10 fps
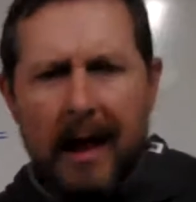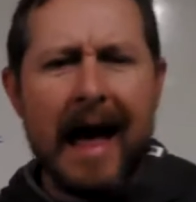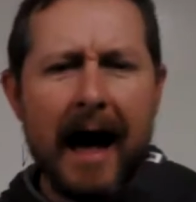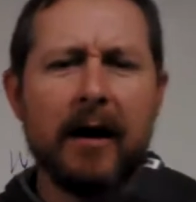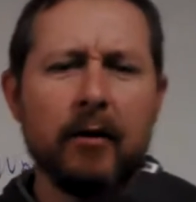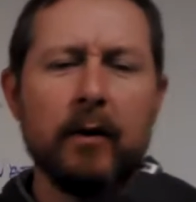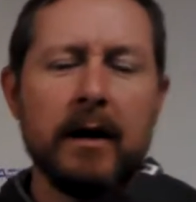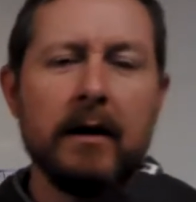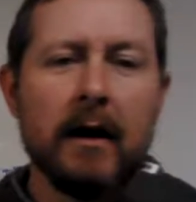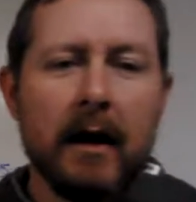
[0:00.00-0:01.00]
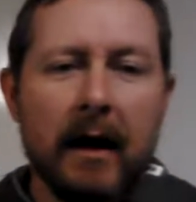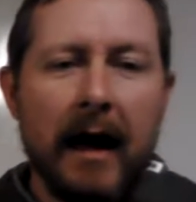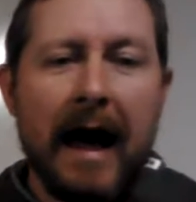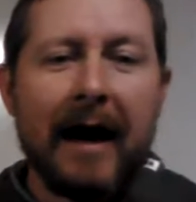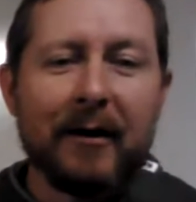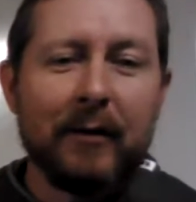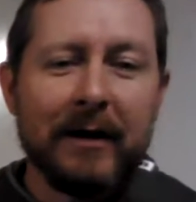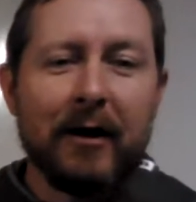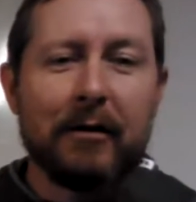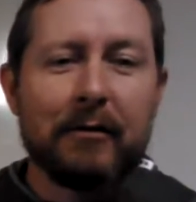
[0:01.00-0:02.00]
How do we
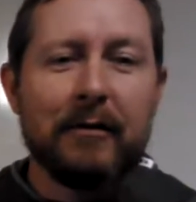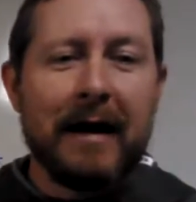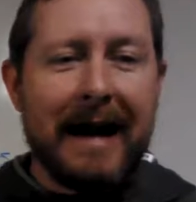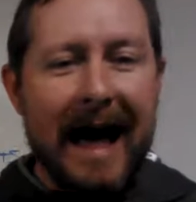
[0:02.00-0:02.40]
go through that?